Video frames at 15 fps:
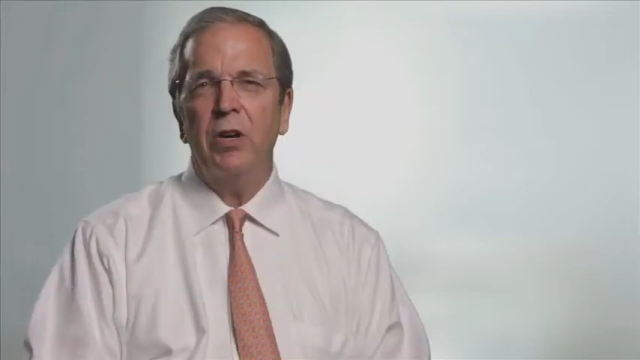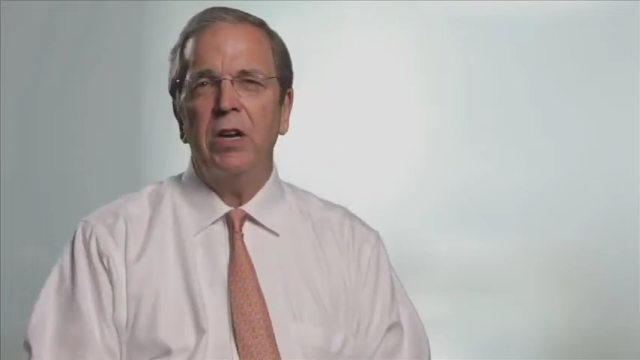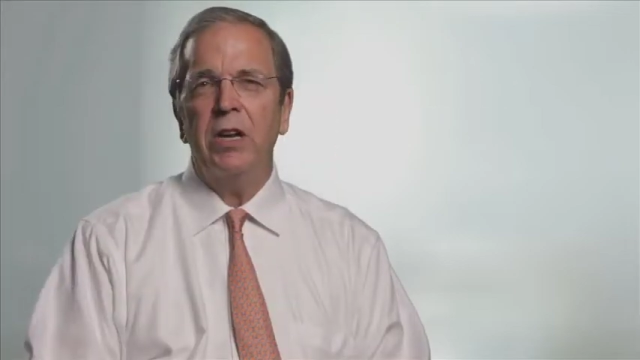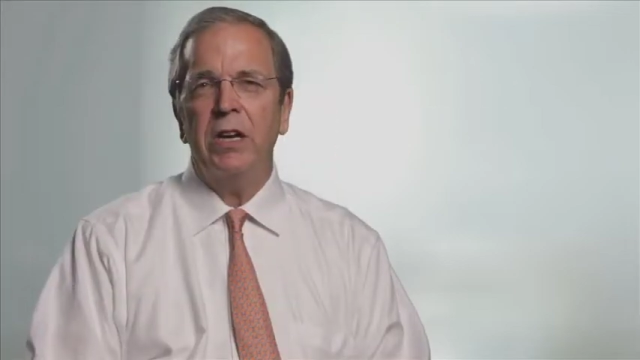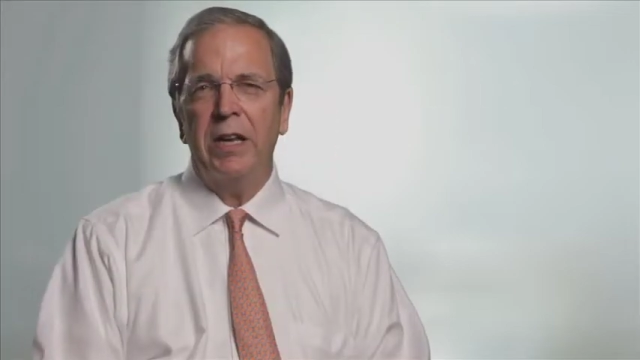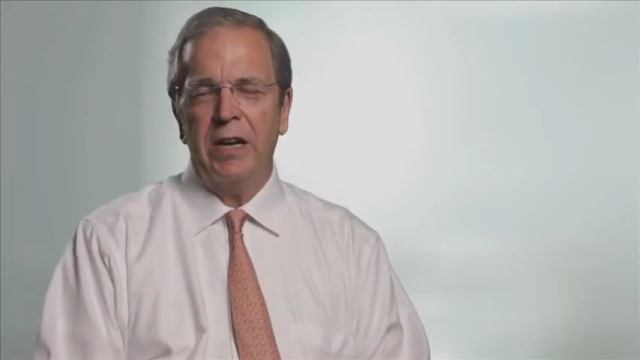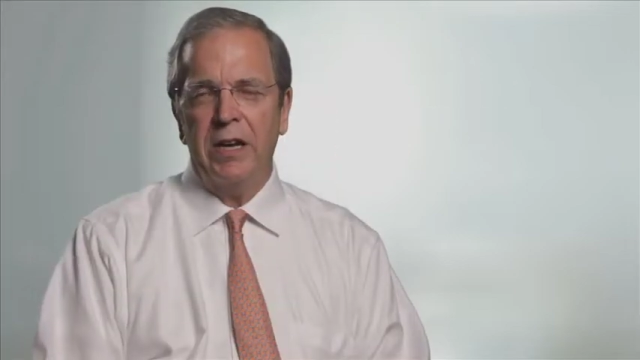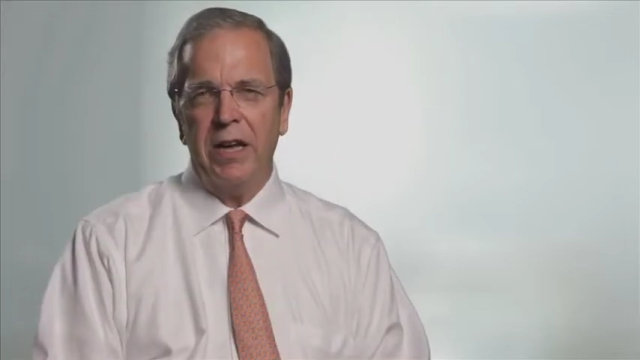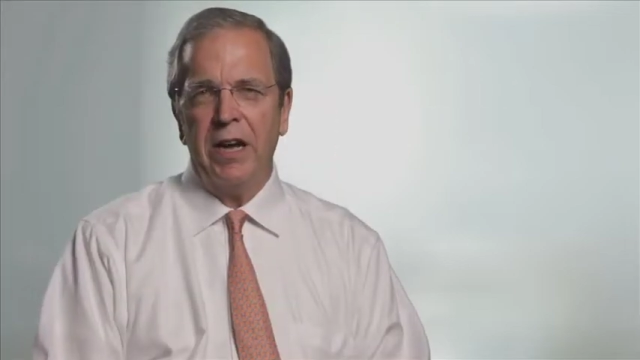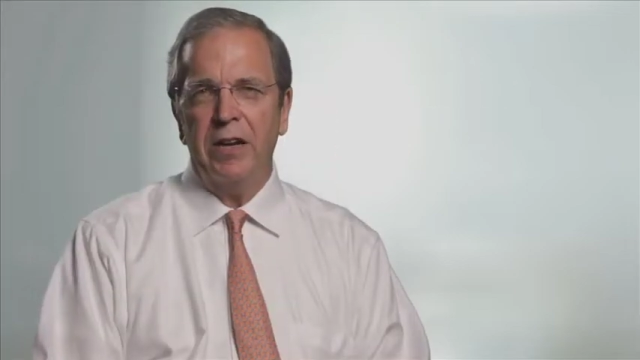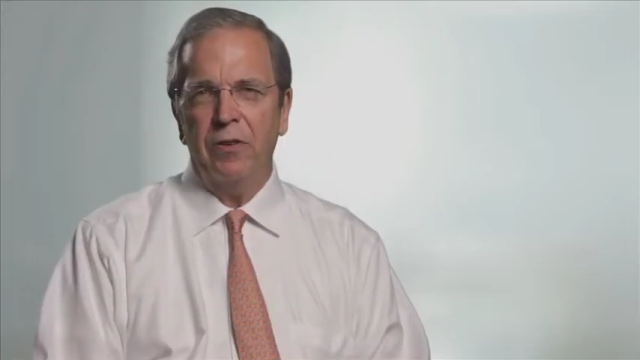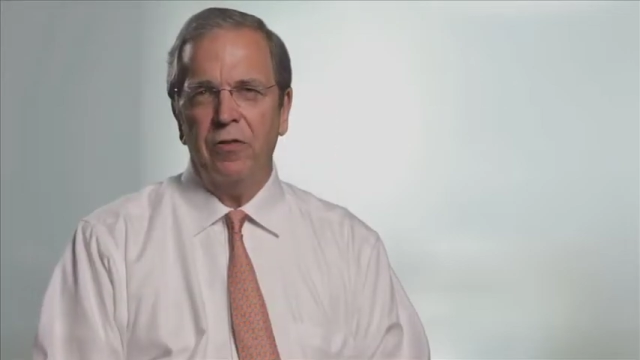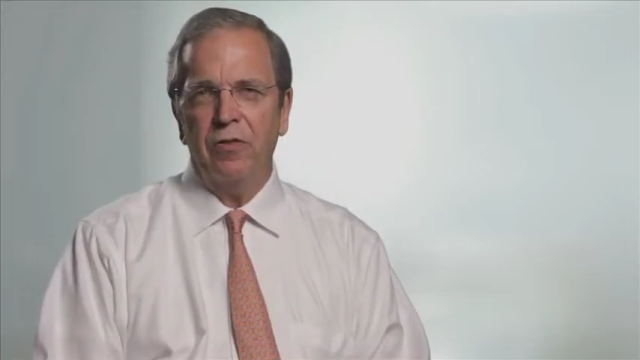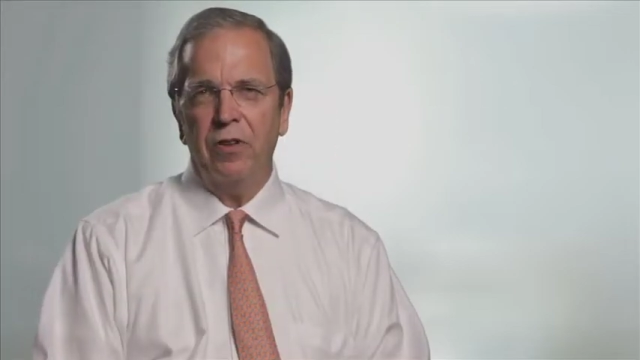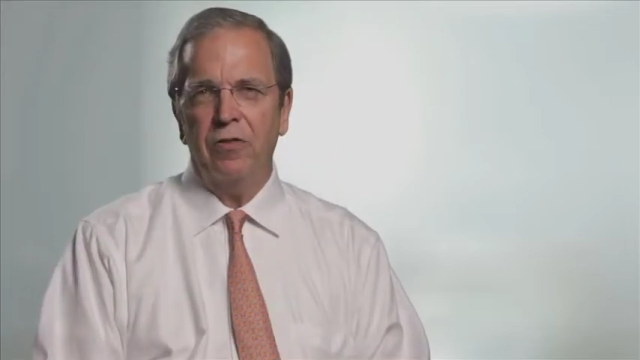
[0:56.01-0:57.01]
you need to get it out of
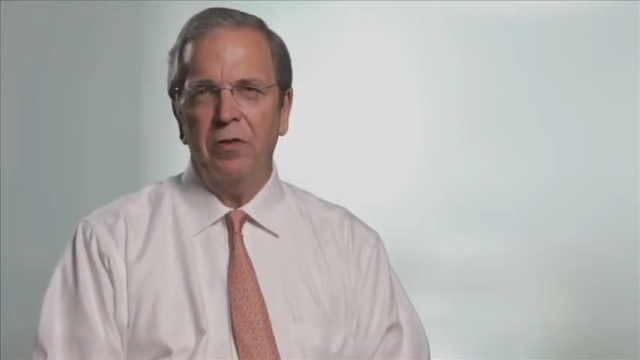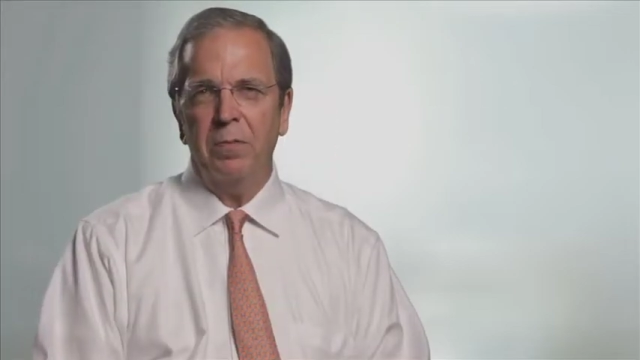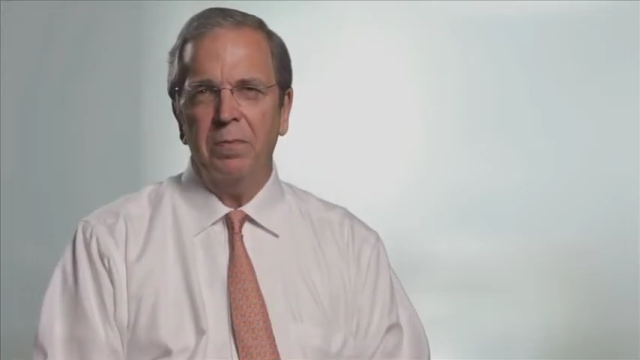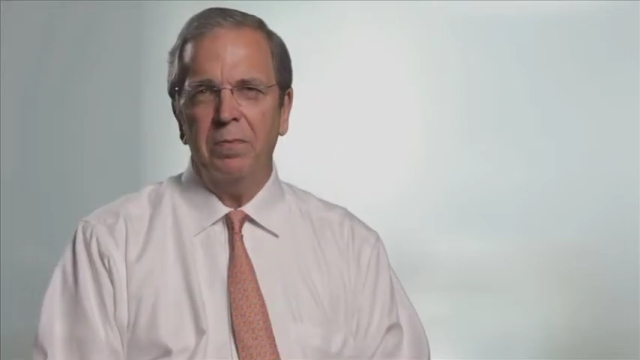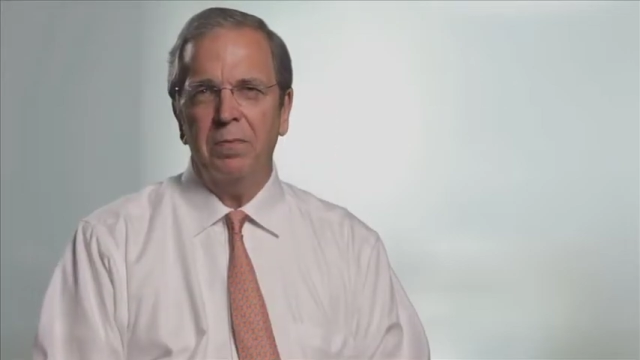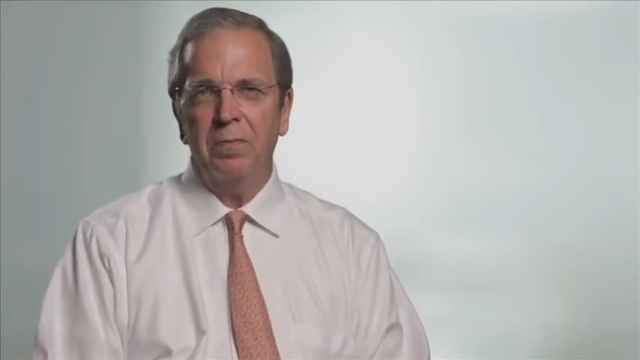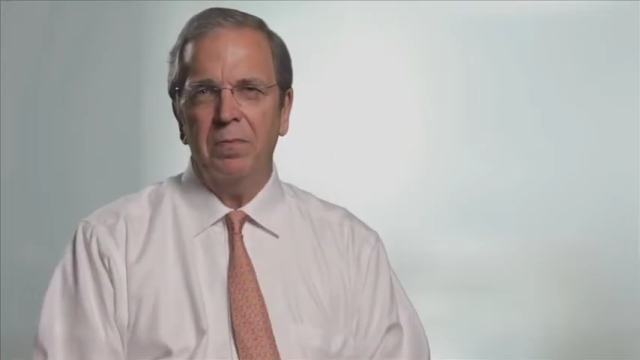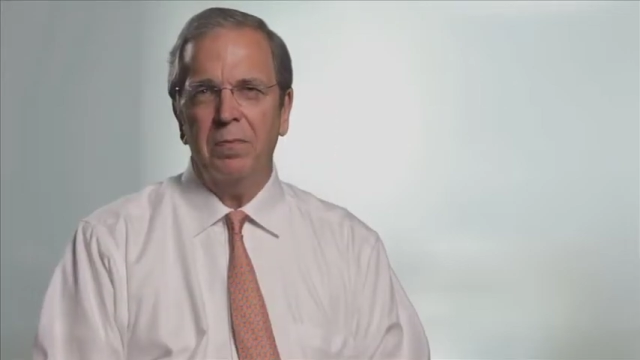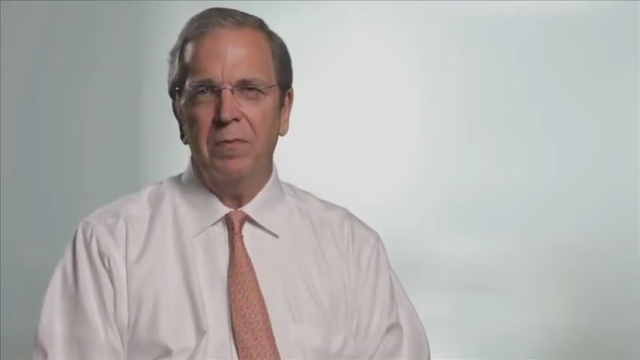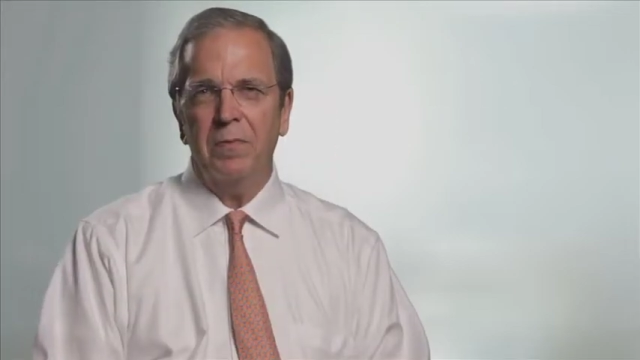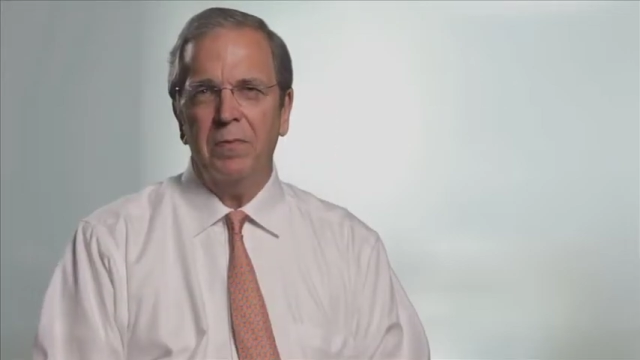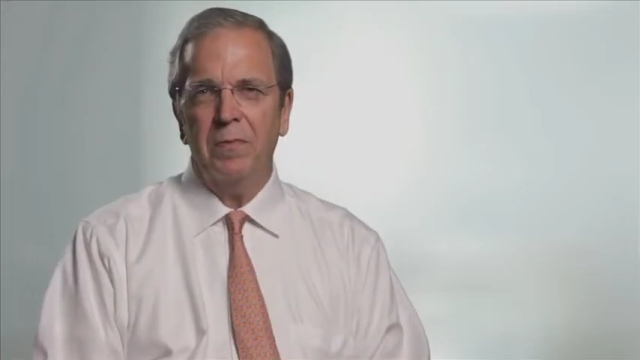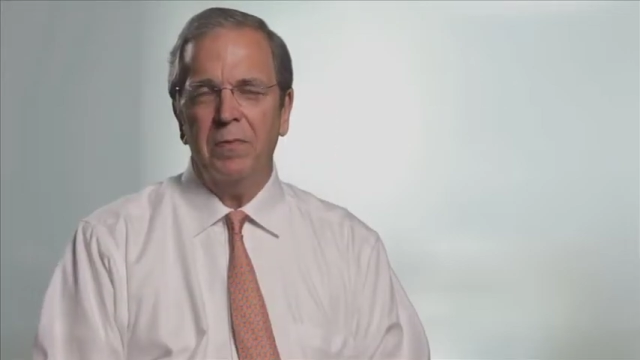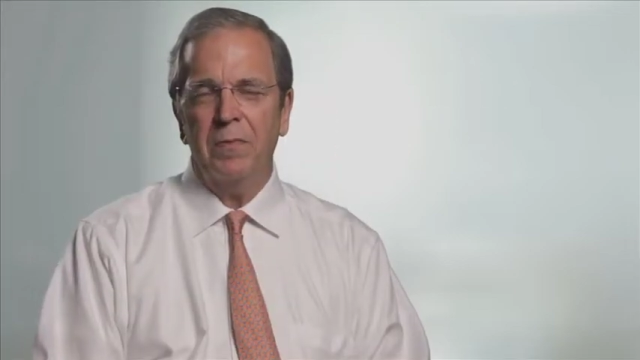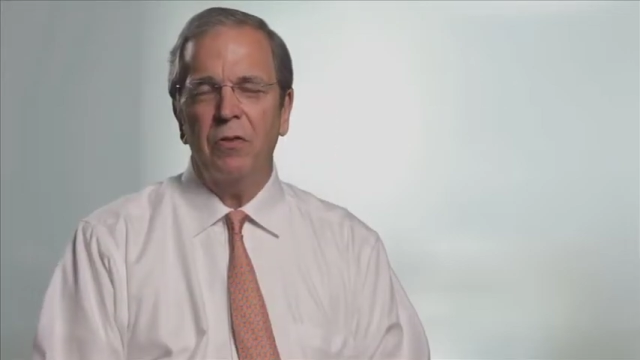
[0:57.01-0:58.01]
your system.
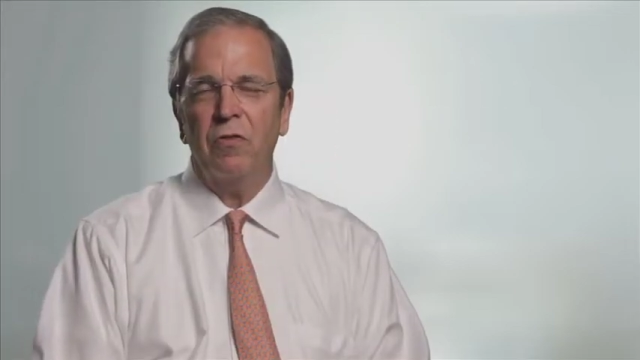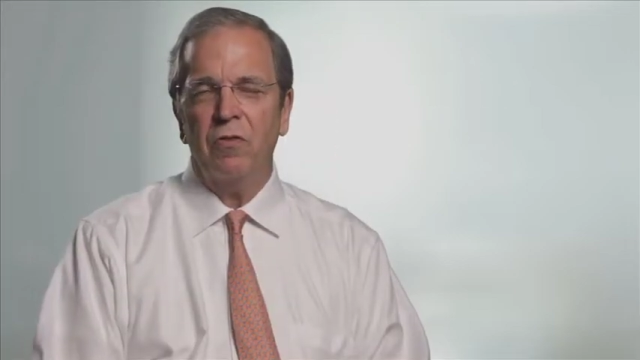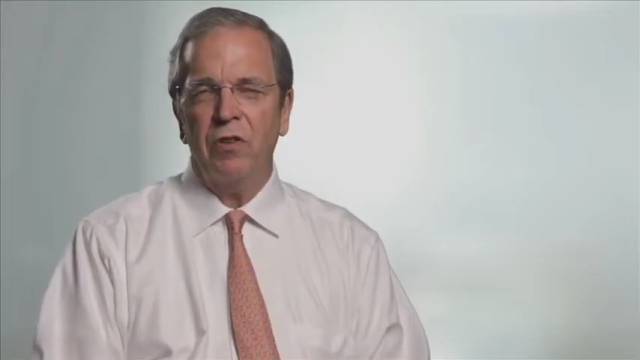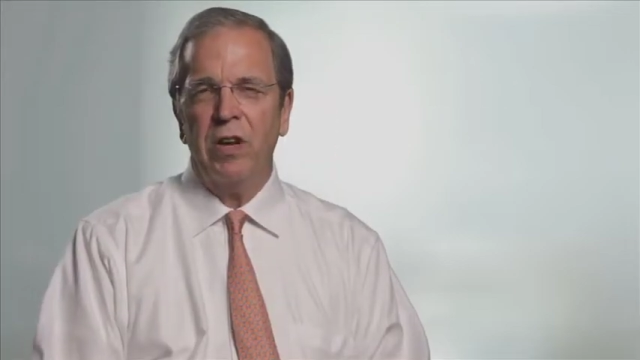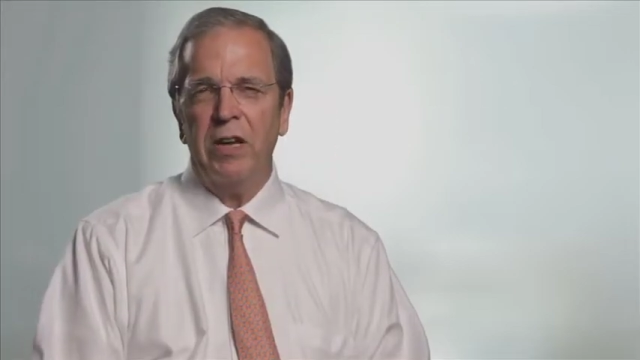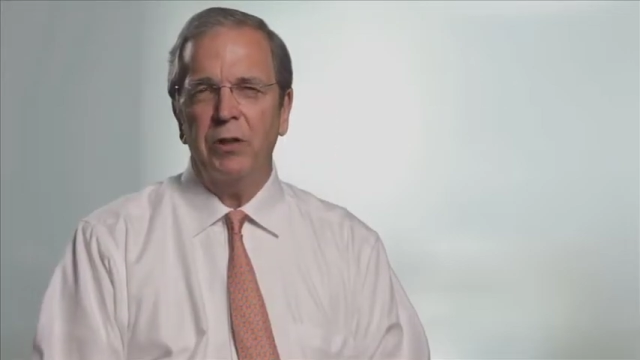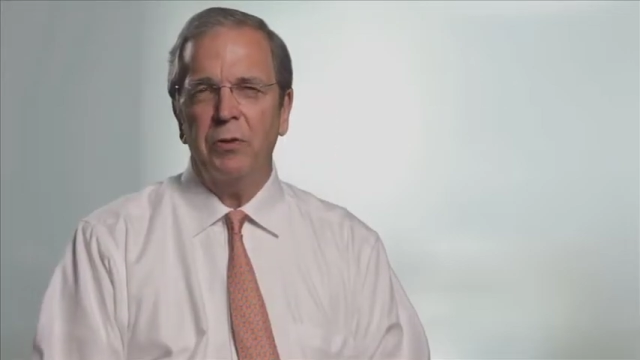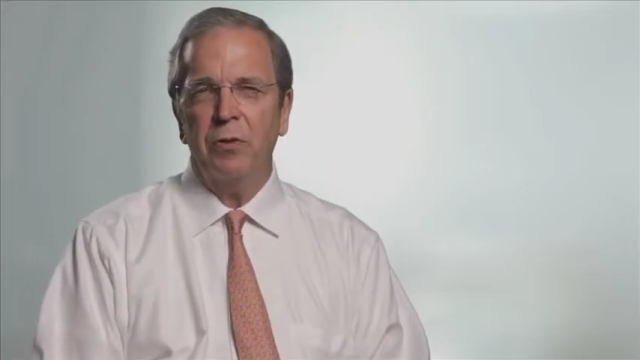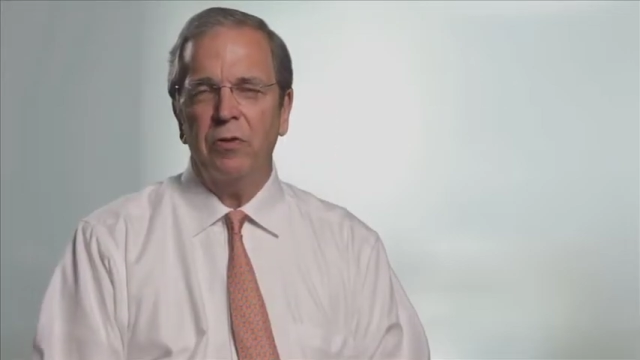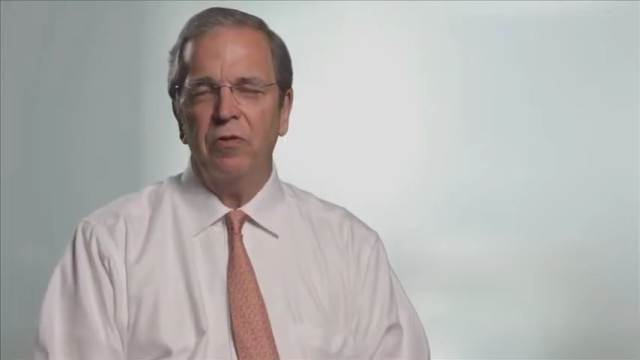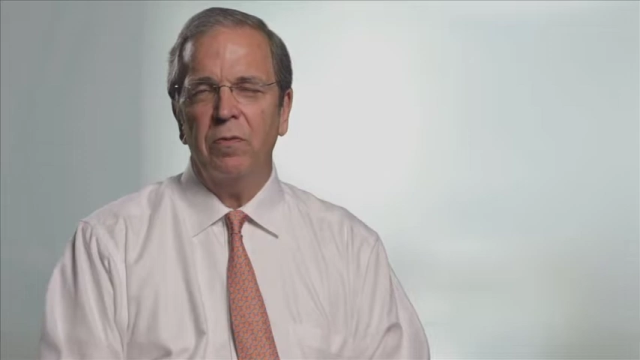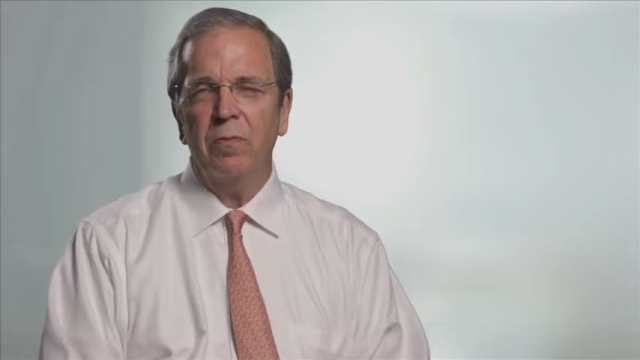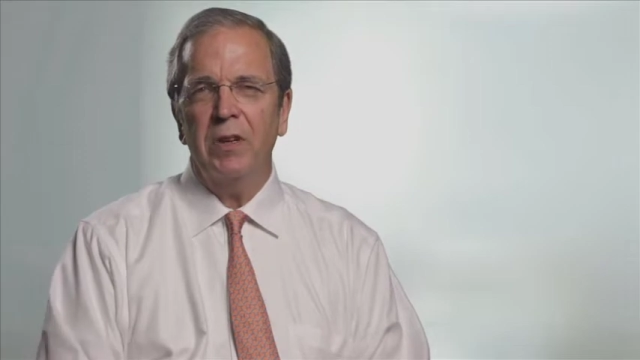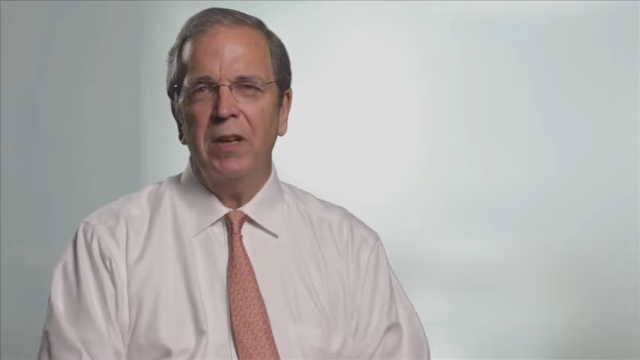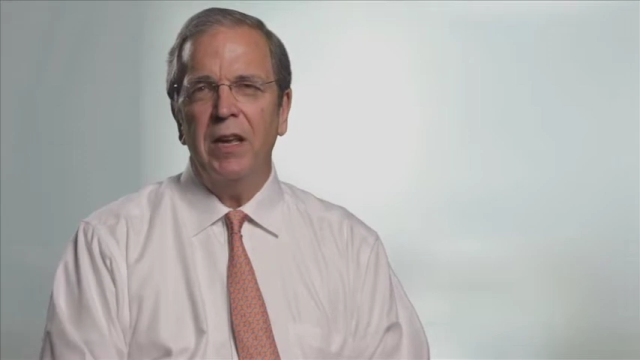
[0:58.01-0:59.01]
This is dangerous.